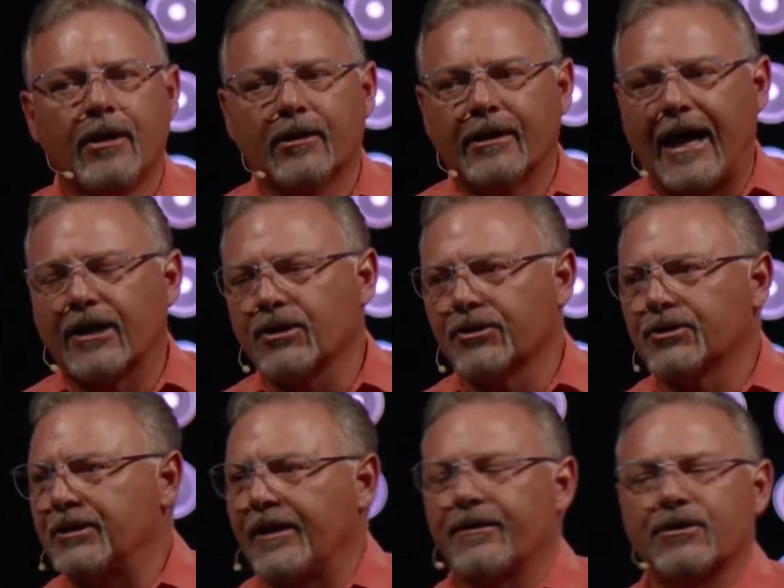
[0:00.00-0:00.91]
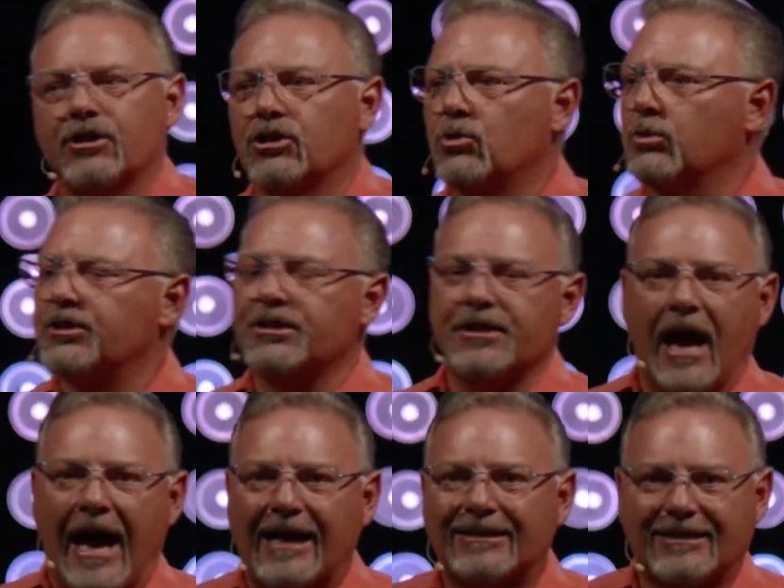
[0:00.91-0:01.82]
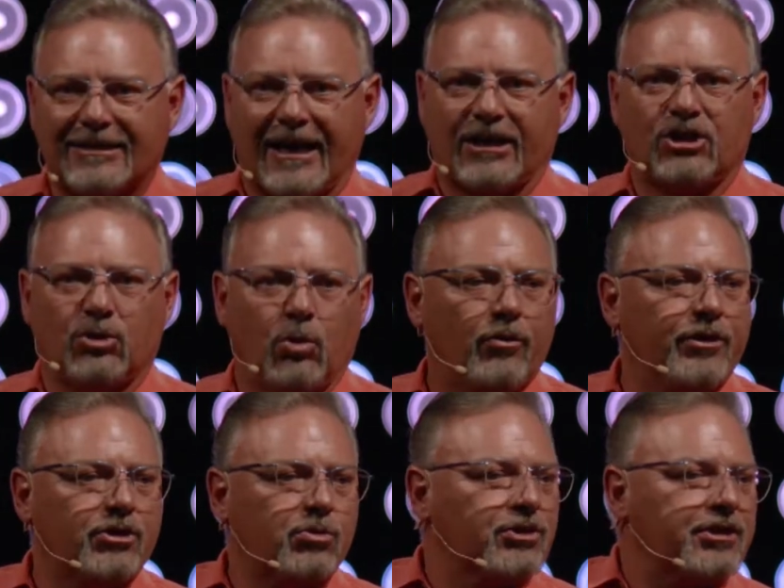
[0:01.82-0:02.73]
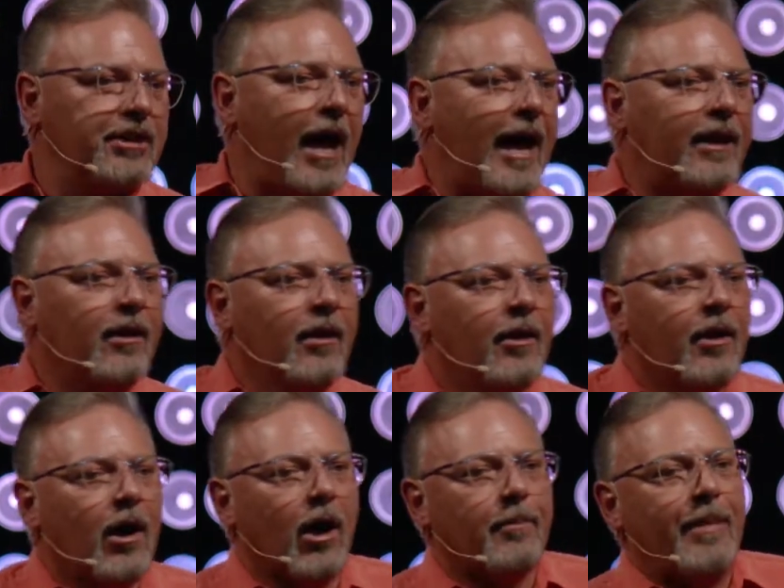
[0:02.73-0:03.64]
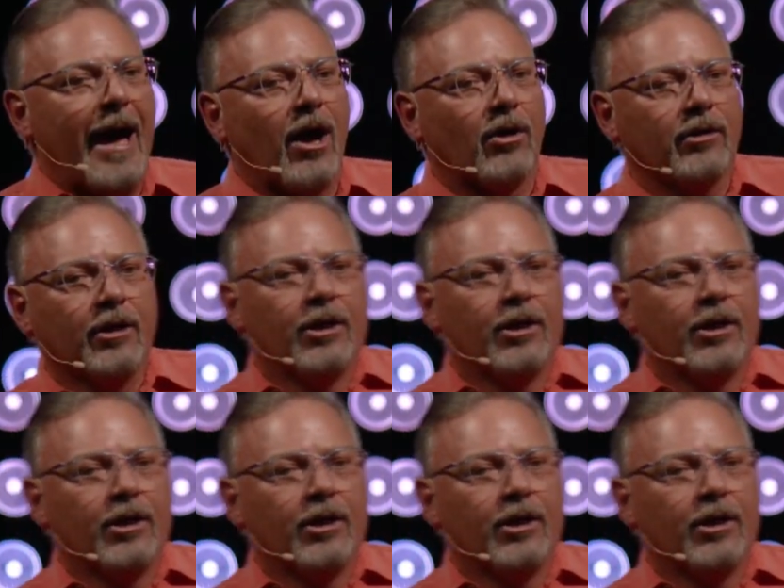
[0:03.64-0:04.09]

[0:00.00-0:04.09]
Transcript: guys, understand this. This was not sexual. This was not about,